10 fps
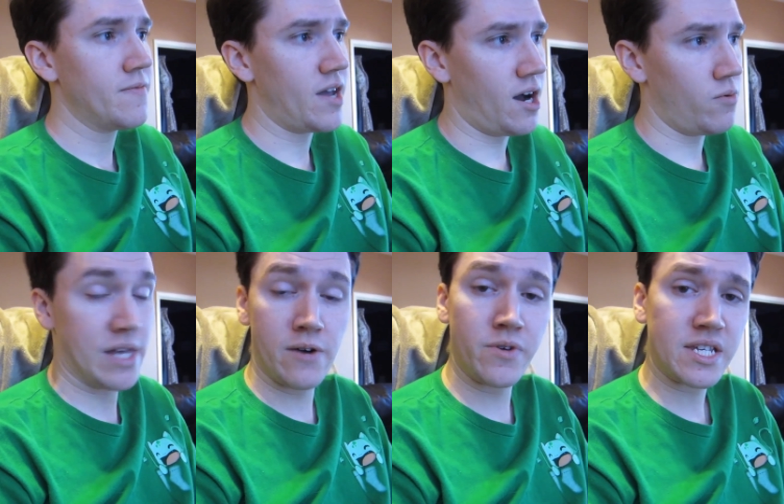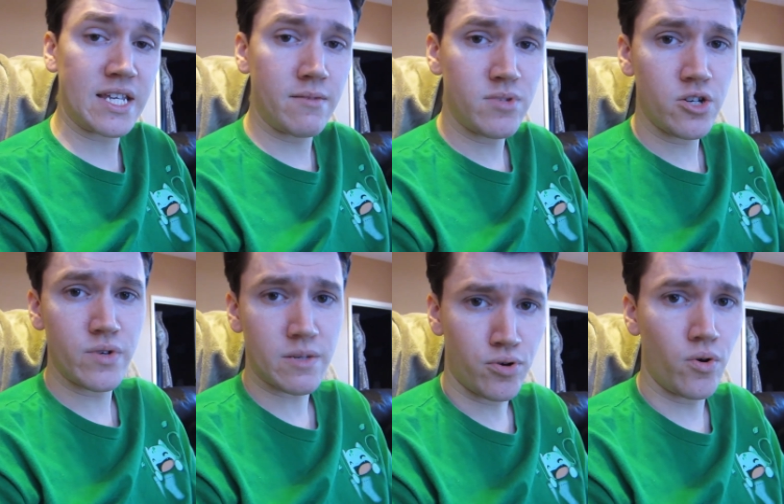Uh, what I want to see them do
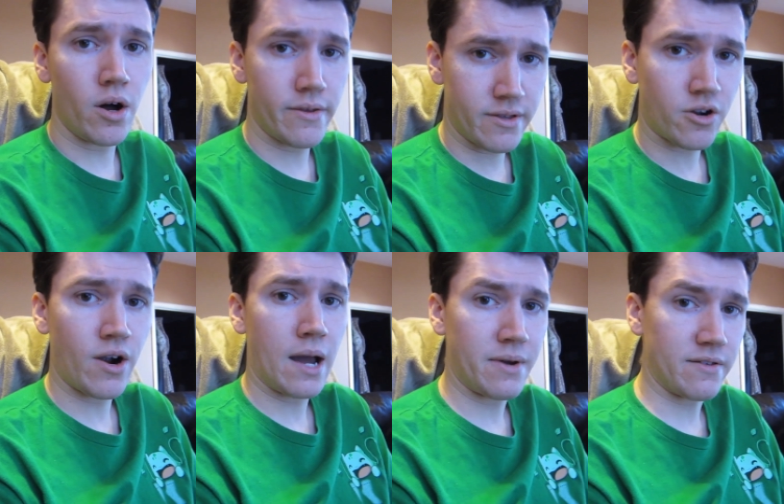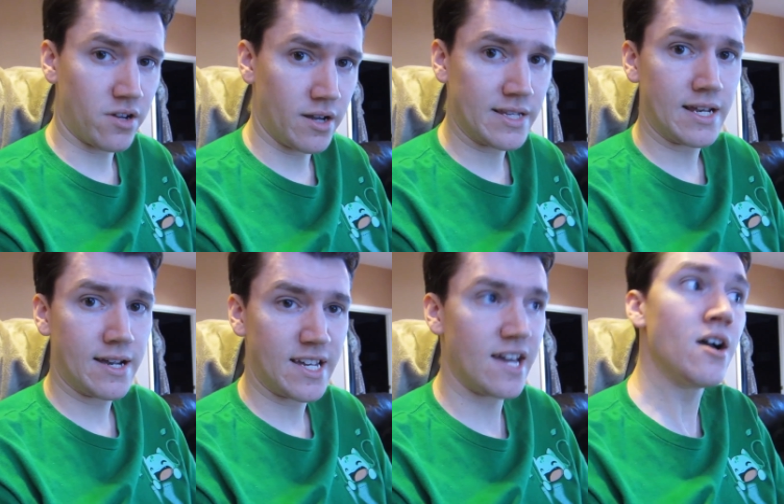is pull all of their crap out of Content
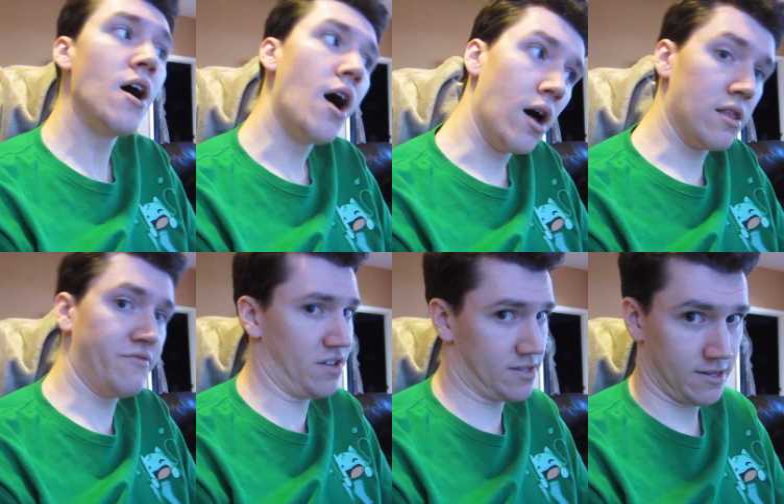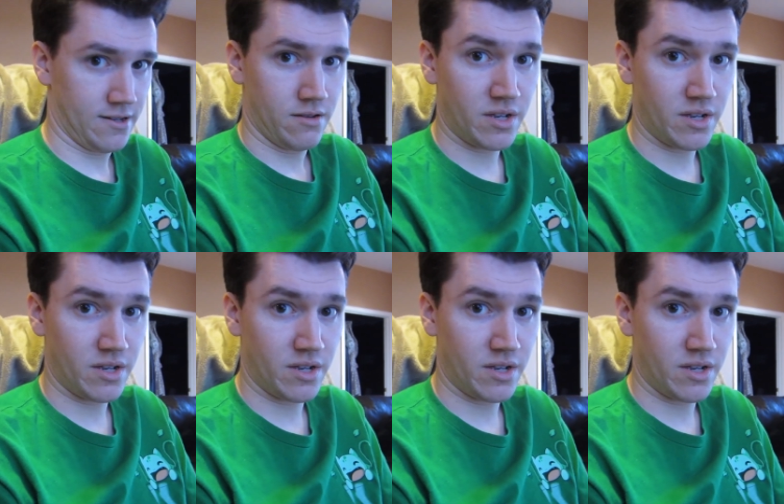ID, all of it.